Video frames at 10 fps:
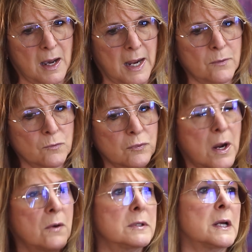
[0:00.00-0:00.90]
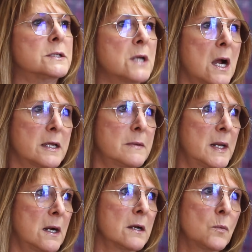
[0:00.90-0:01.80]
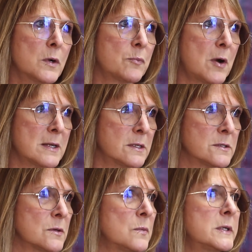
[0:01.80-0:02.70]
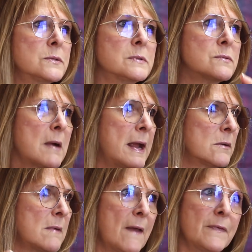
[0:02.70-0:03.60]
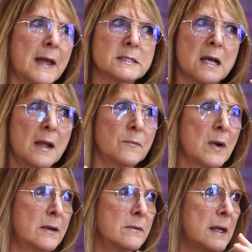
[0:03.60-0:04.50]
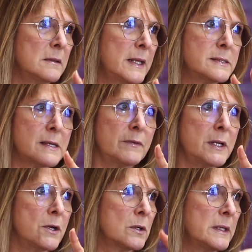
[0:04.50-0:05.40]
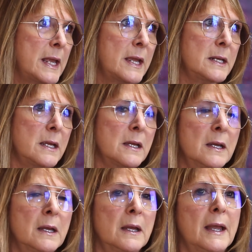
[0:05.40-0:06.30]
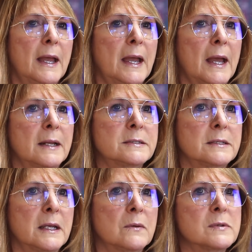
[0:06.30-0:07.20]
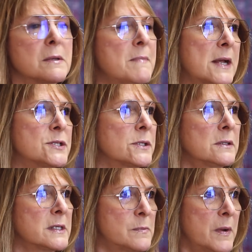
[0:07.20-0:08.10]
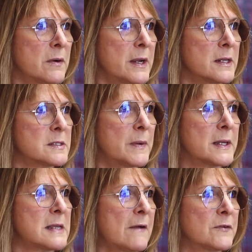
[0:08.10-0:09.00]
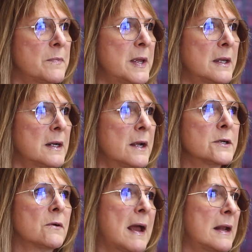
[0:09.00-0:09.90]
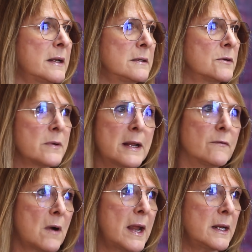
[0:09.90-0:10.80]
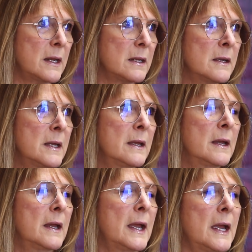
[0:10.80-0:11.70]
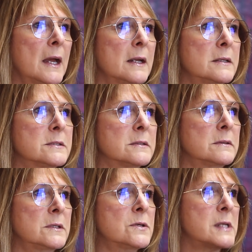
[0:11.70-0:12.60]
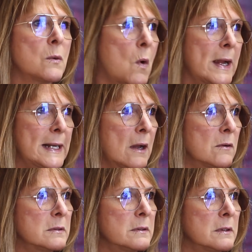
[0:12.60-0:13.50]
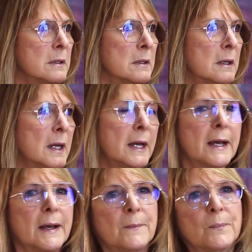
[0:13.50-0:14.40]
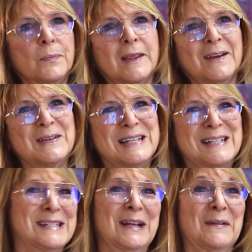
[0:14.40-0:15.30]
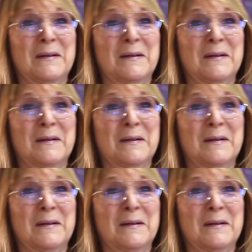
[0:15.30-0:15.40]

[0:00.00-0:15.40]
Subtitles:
I wrote a document on a word processor, which was right around that time, right around late 70, early 80. And it was a magical experience because after being an undergrad in creative writing and using whiteout, which is still,